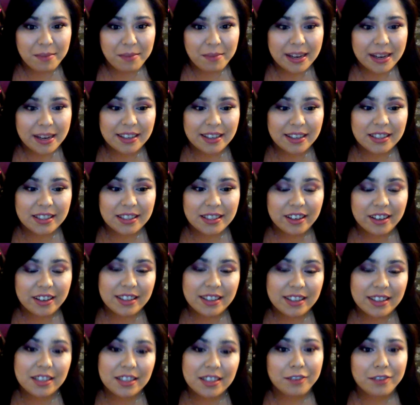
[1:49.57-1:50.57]
because there
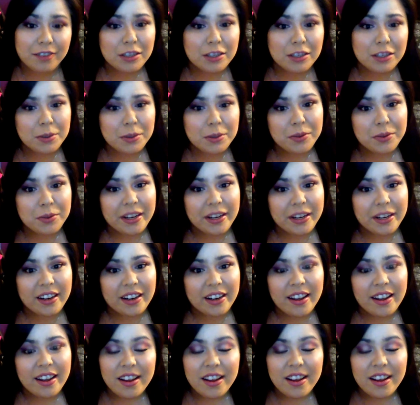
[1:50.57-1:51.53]
is a difference between